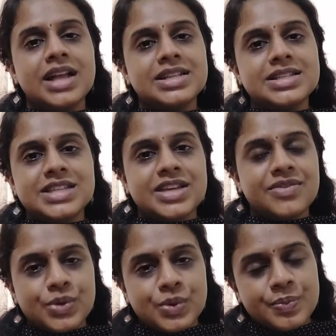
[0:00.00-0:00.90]
I'll just
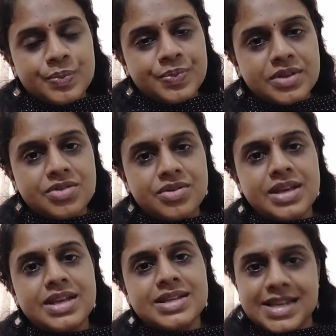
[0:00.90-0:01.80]
give you
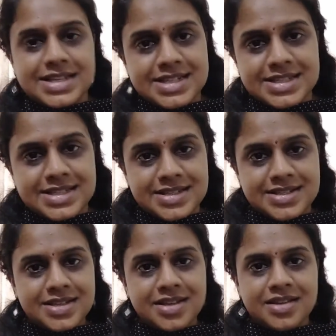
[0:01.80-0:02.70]
3 sentences.